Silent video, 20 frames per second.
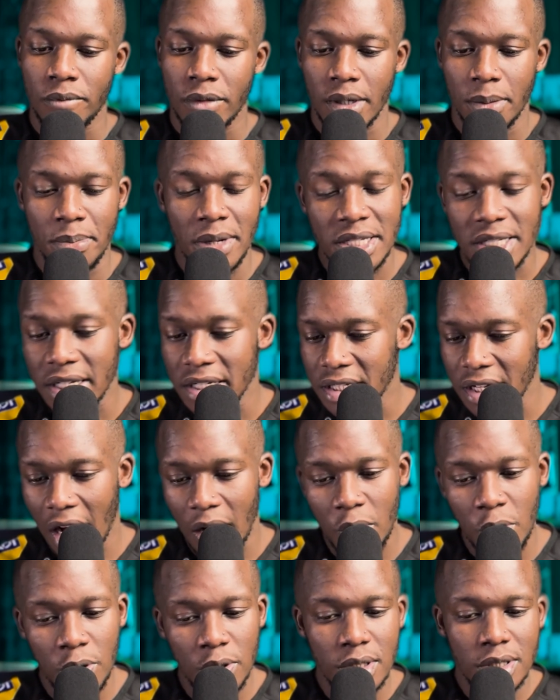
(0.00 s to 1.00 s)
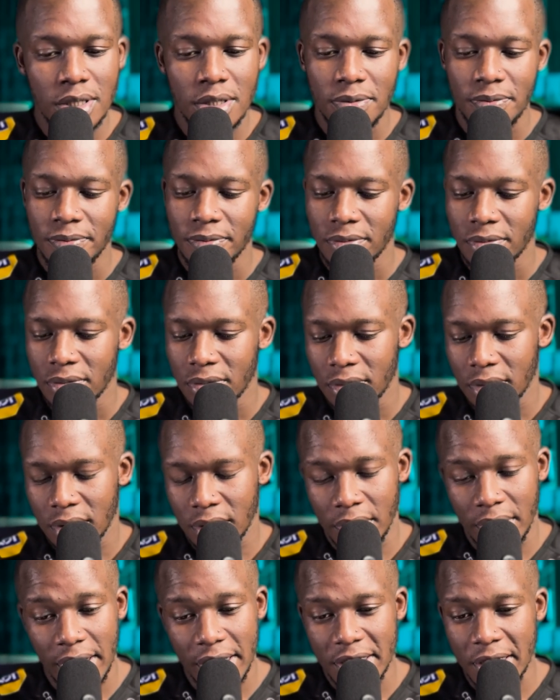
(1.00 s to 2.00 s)
missing tackles,
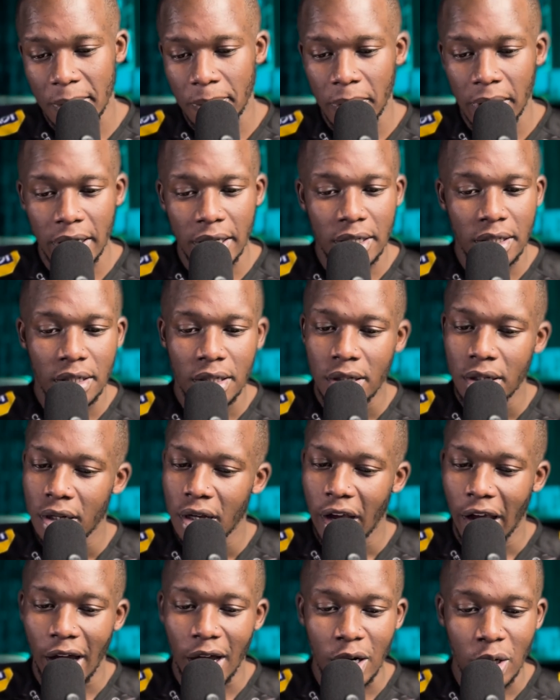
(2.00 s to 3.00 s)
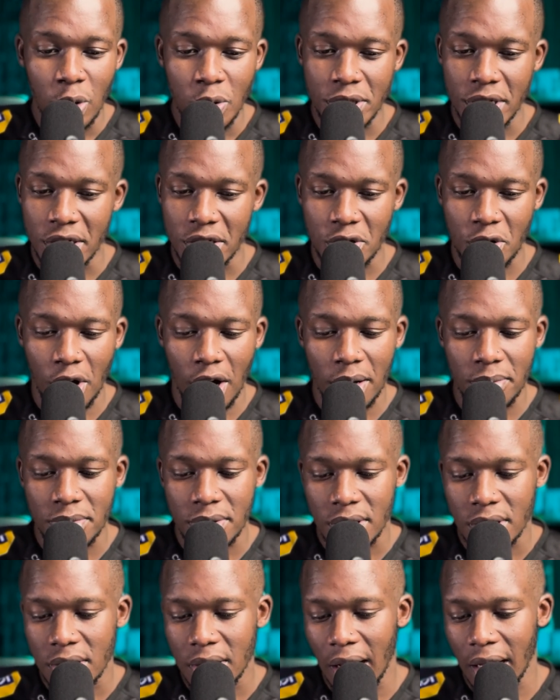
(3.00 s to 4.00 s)
discipline, losing
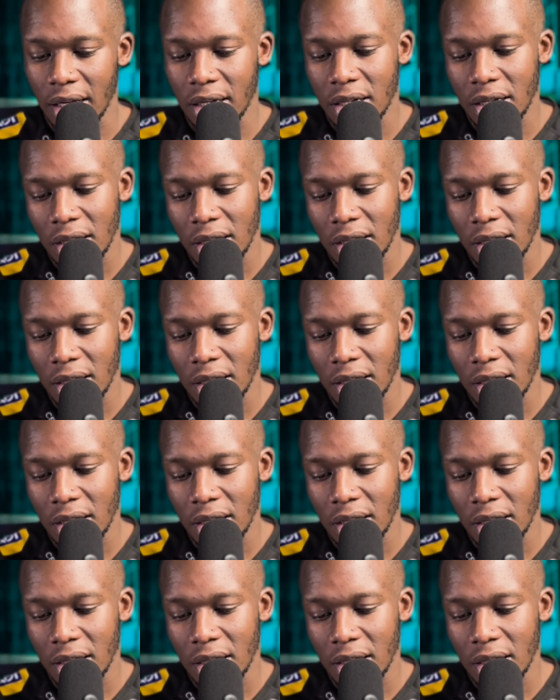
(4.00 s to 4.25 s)
scrums. Like,